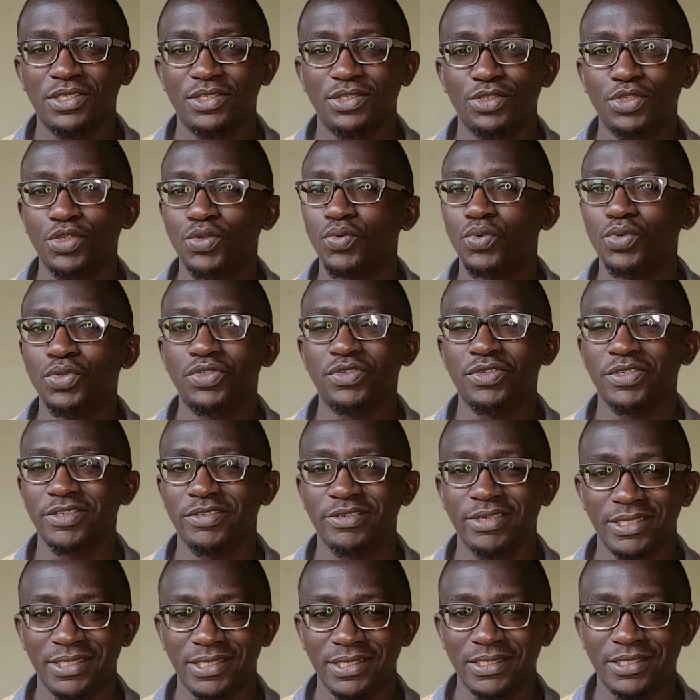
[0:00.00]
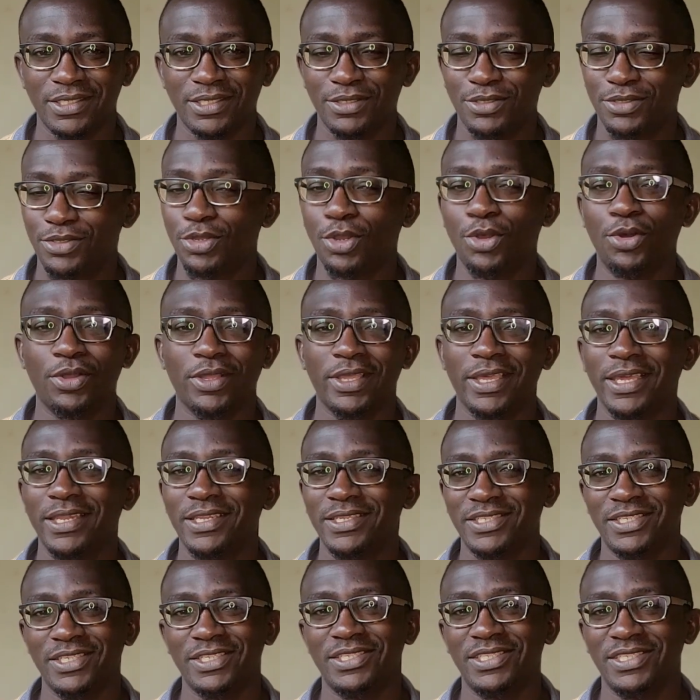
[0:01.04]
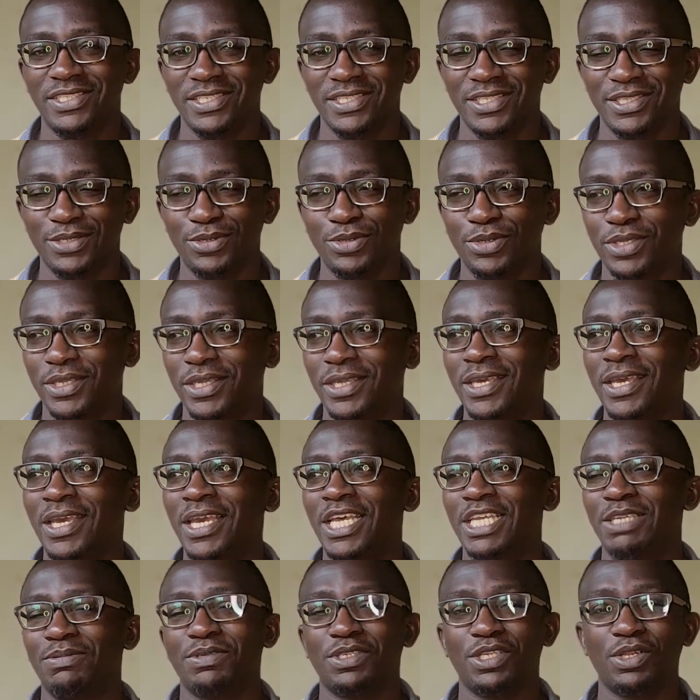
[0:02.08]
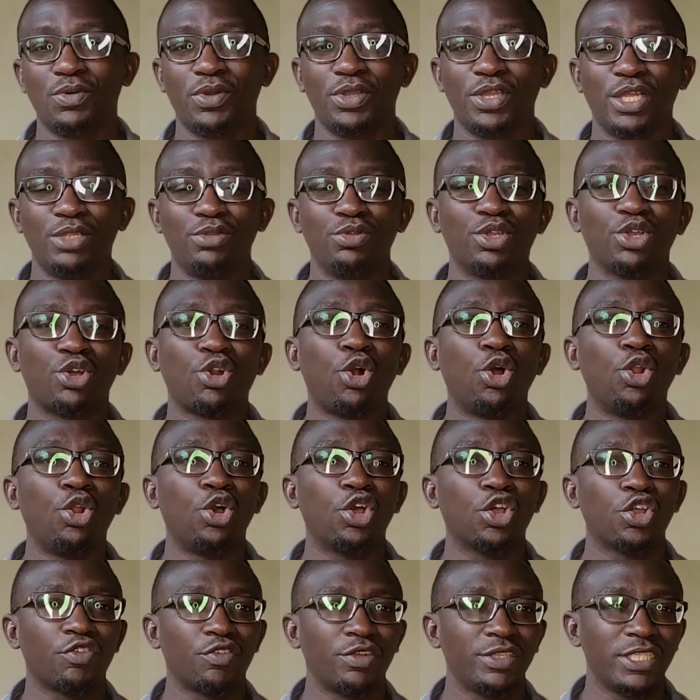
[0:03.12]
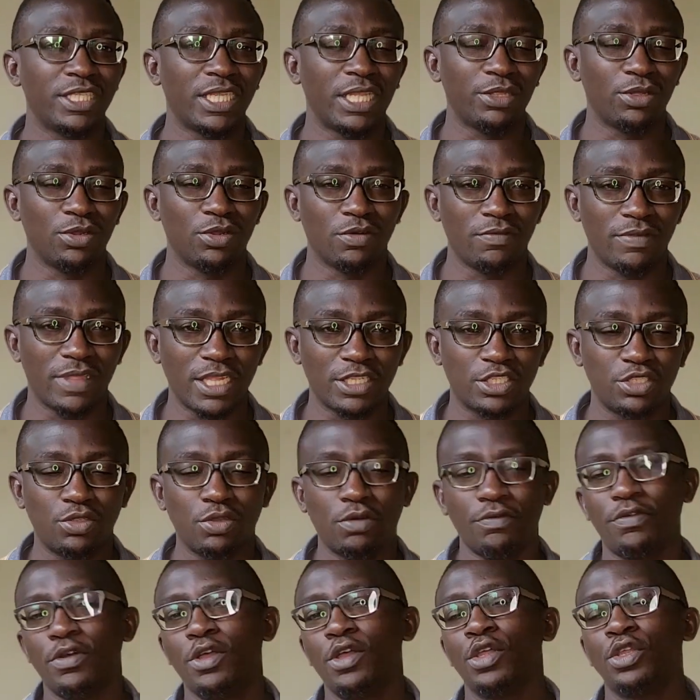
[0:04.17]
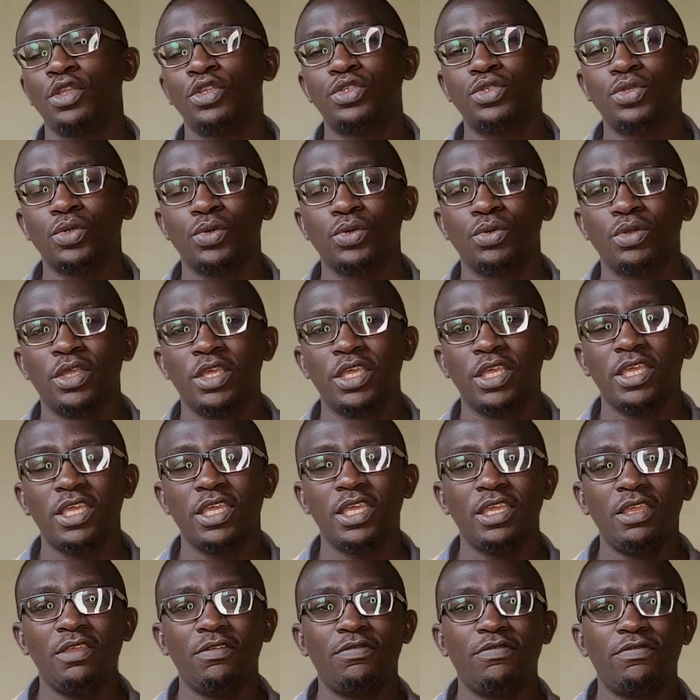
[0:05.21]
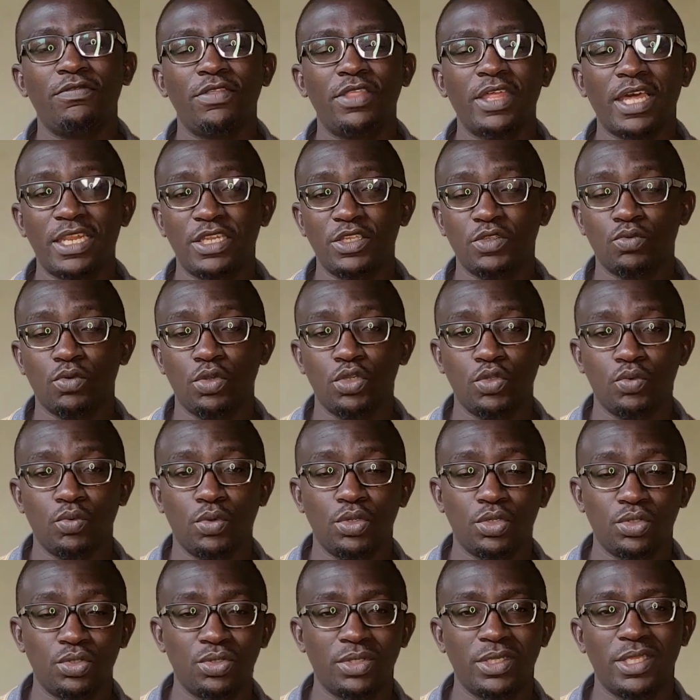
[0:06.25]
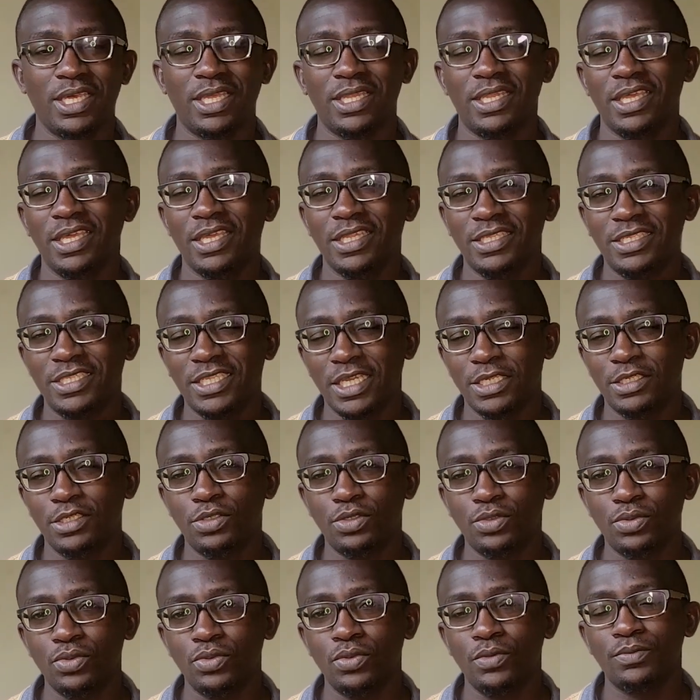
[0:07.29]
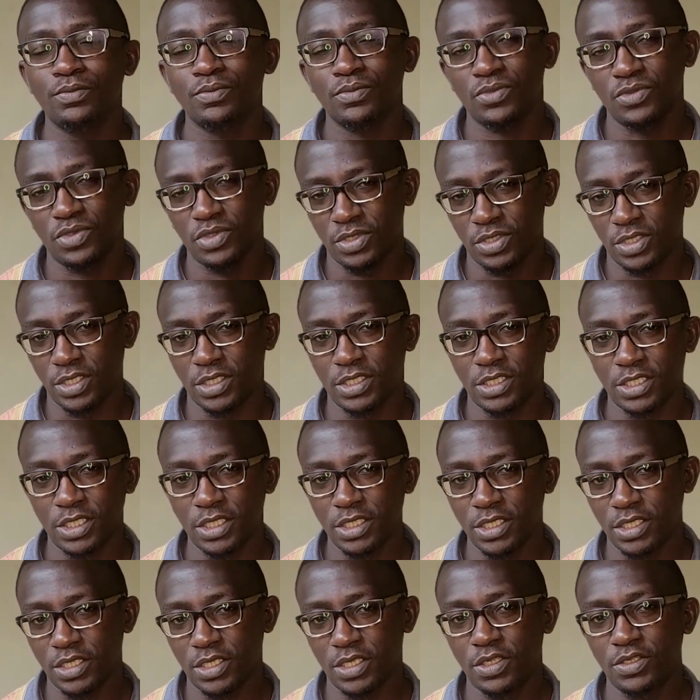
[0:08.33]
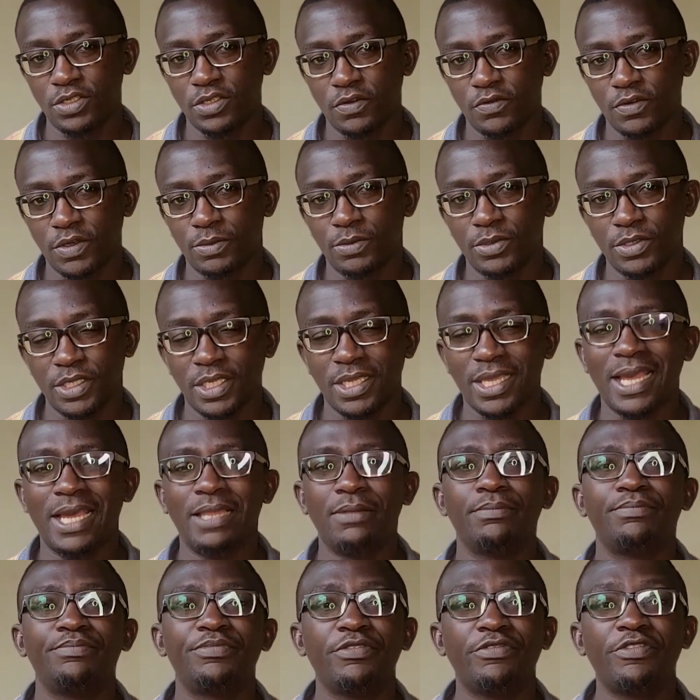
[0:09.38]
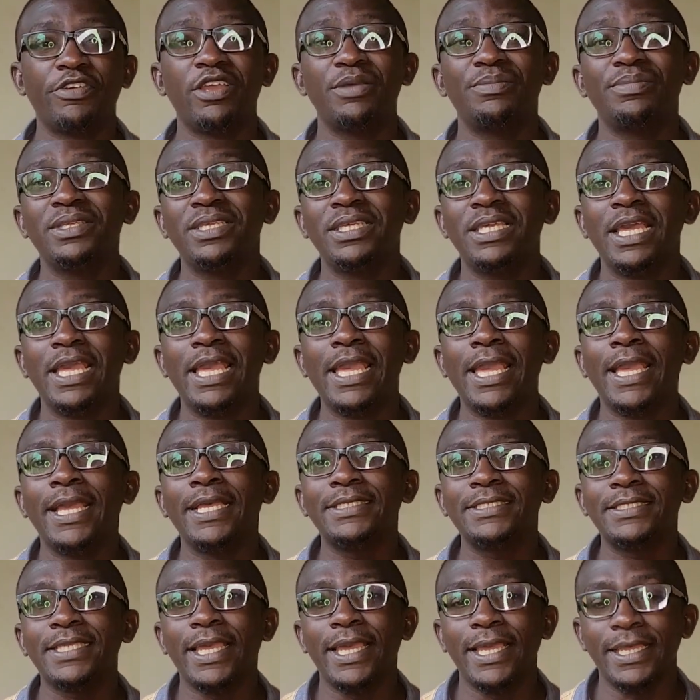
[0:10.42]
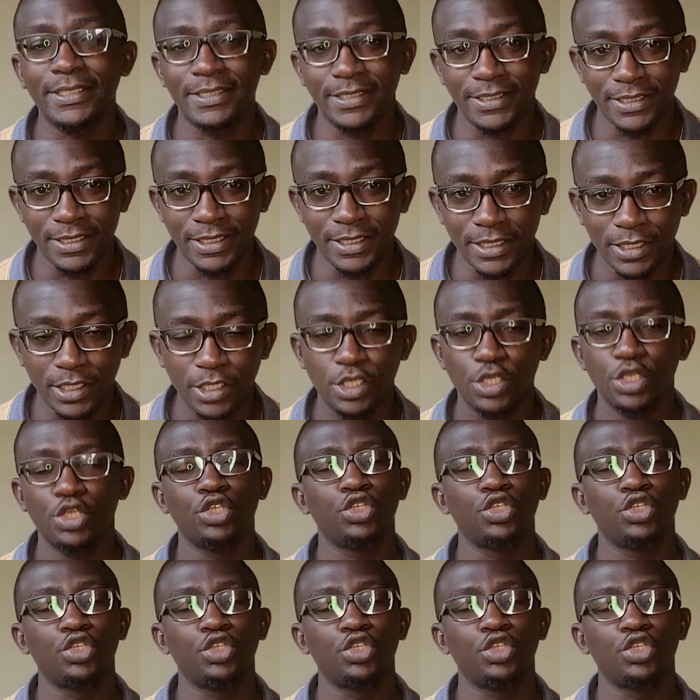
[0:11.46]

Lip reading: You won't regret it. Don't get 16, okay? Especially when you're doing color grading and all of that stuff. So if that is what you want to do, get a 32 to 16 gigs of RAM, okay? And preferably SSD.